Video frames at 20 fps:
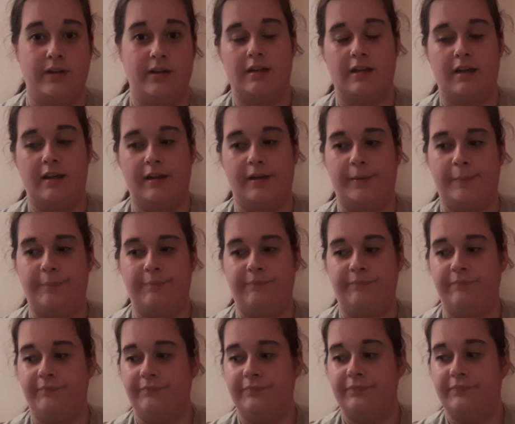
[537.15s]

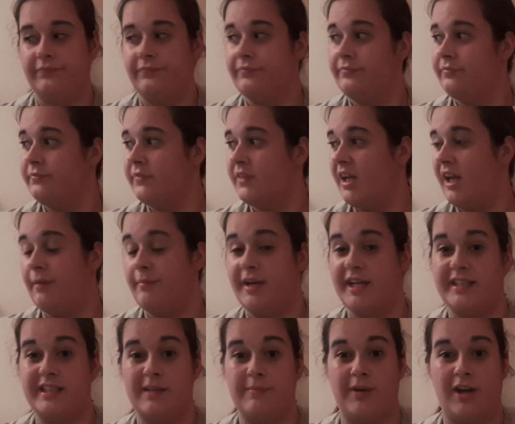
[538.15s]
I
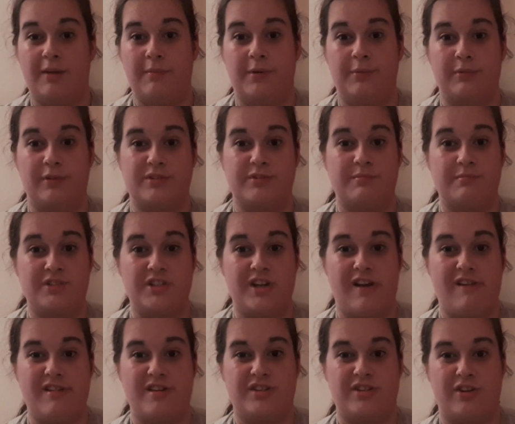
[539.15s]
mainly buy my books from
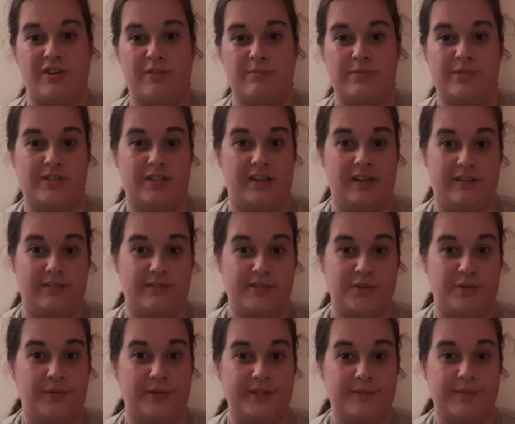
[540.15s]
charity shops, so it's
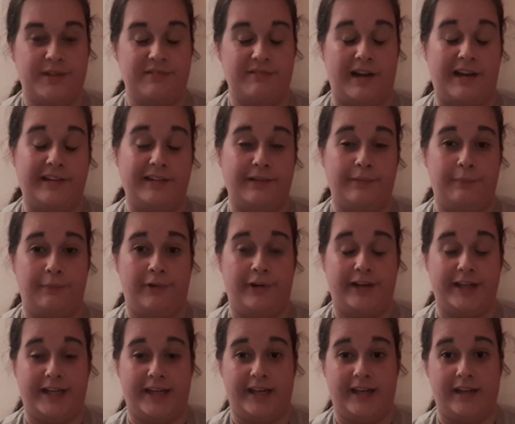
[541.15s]
always a bit random what
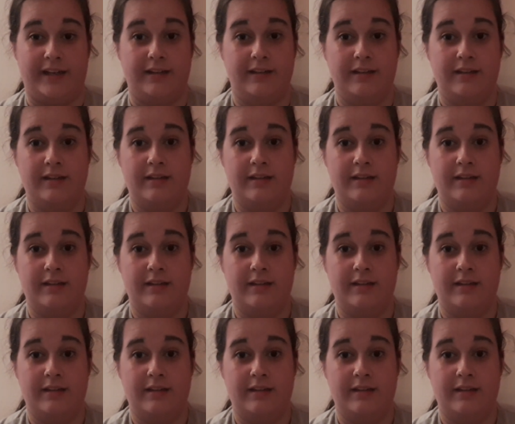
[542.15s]
I get.